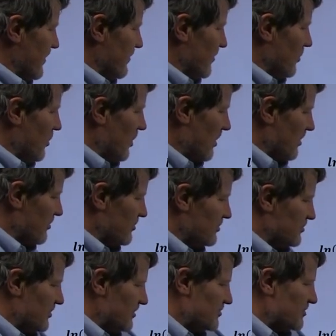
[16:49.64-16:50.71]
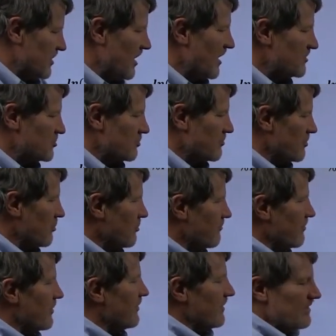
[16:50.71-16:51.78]
and the log of the CCI should
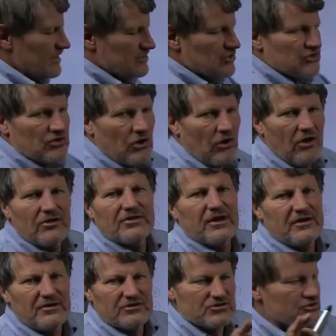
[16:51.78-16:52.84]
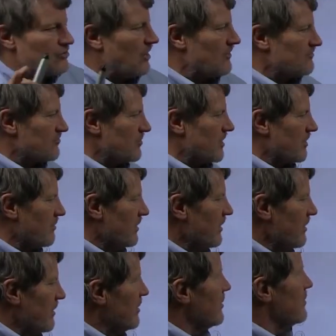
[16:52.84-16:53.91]
chlorophyll. Now, this is all done in software
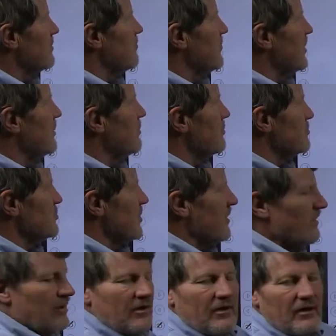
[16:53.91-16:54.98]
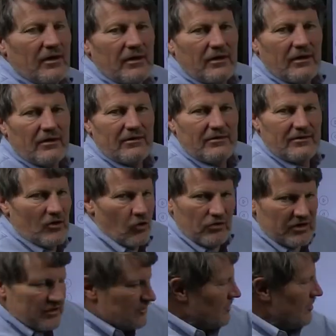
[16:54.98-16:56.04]
in the meters. You don't
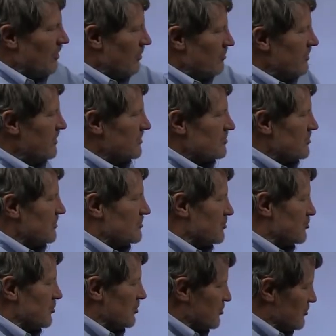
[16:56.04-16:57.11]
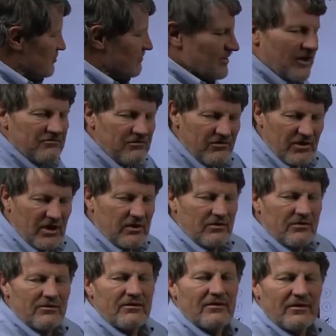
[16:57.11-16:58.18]
need to know this. It's just a
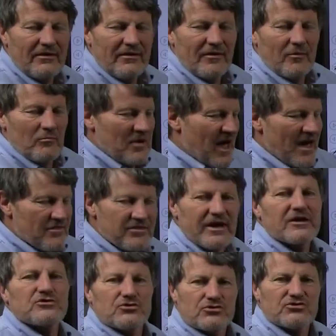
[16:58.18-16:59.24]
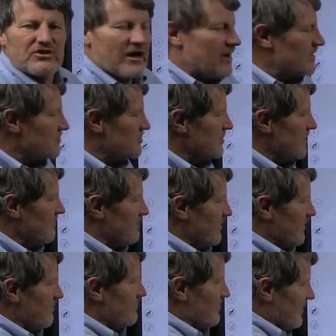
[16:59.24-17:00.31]
fun math exercise if
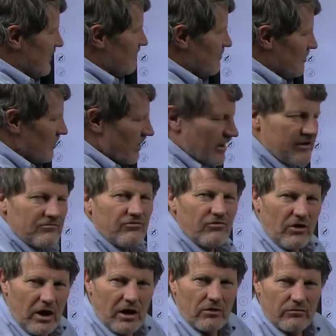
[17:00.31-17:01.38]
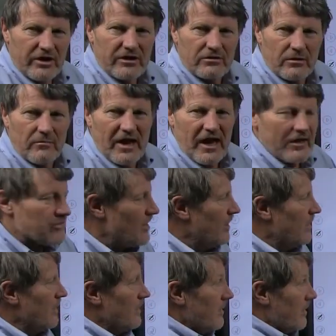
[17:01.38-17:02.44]
you like following the math.
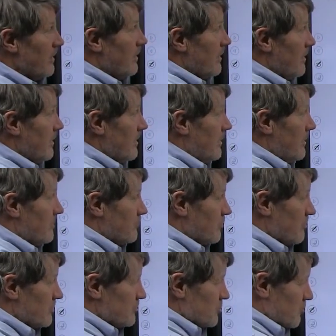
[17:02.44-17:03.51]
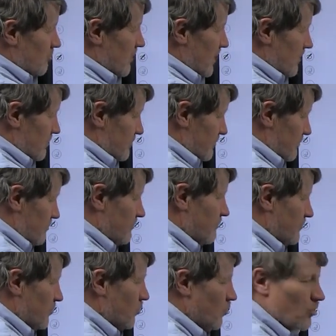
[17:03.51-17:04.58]
It took us a while to
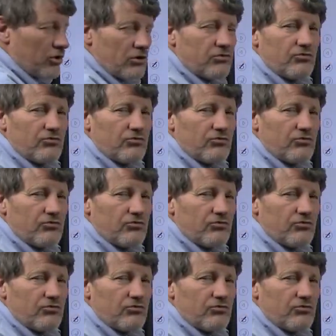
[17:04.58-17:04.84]
work